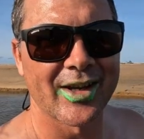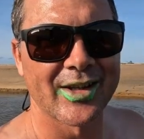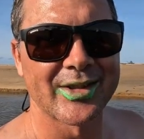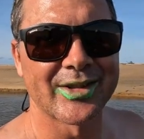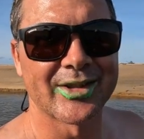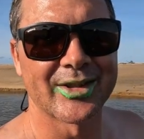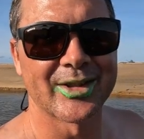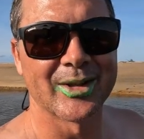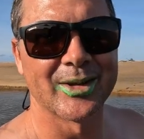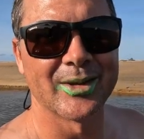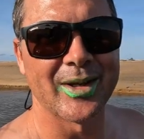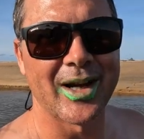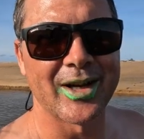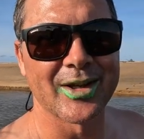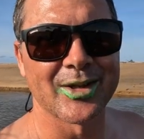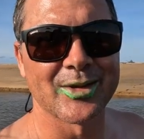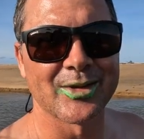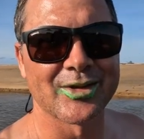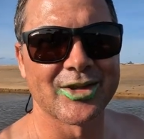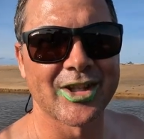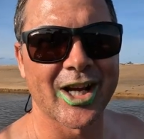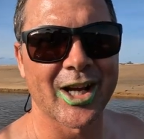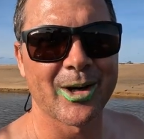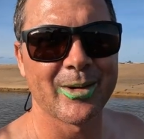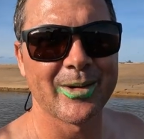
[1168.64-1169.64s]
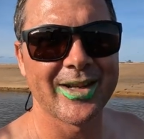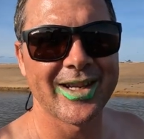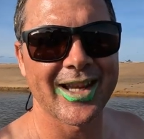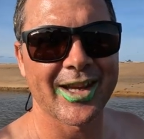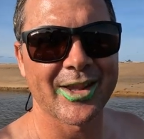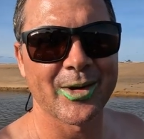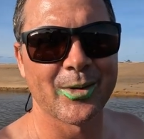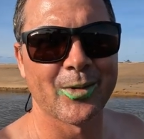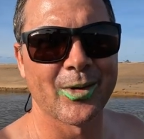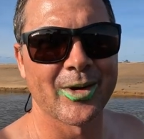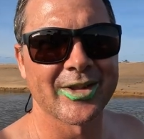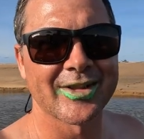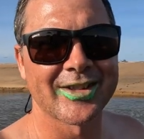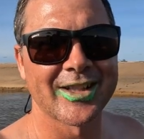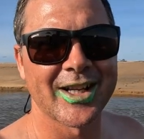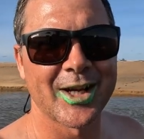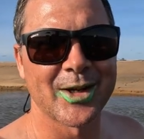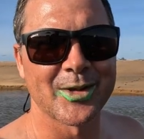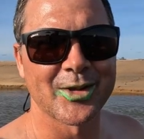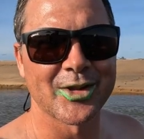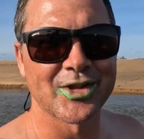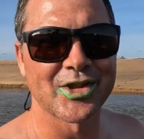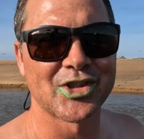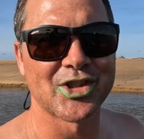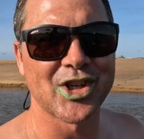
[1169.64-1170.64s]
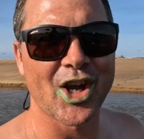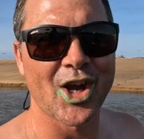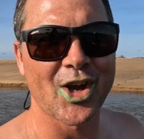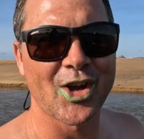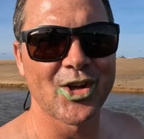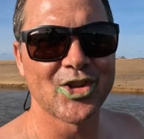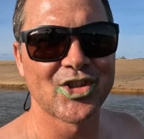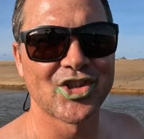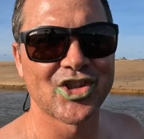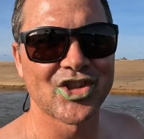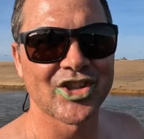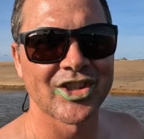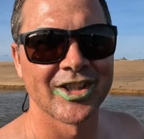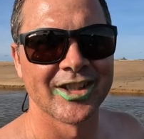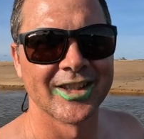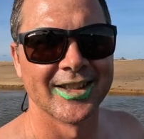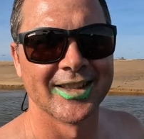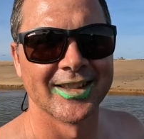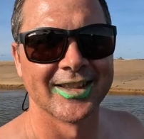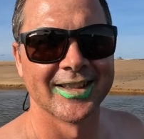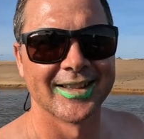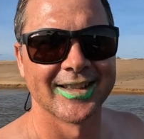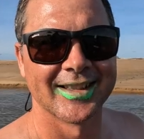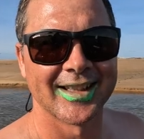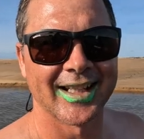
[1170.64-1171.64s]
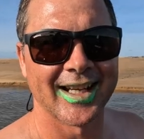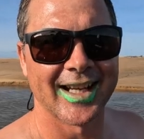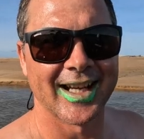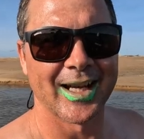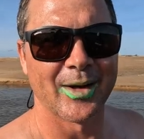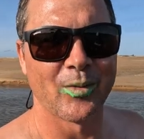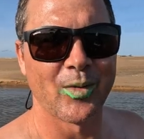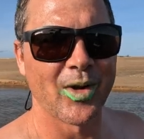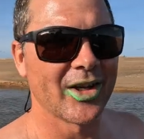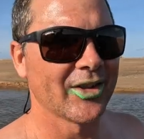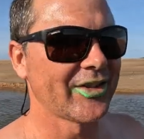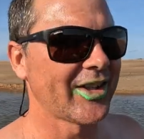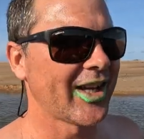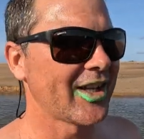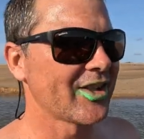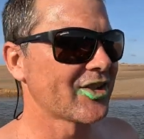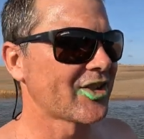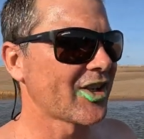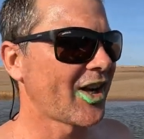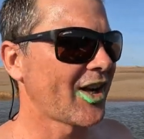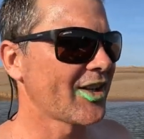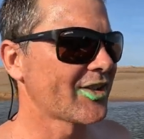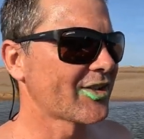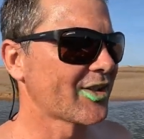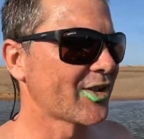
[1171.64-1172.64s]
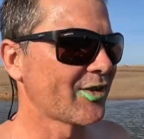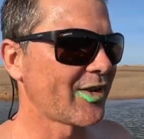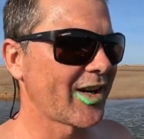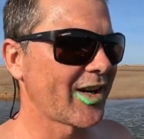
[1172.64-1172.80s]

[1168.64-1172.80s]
goes to Uncle Joey, otherwise known as Jodes. Uh, well done, Jodes.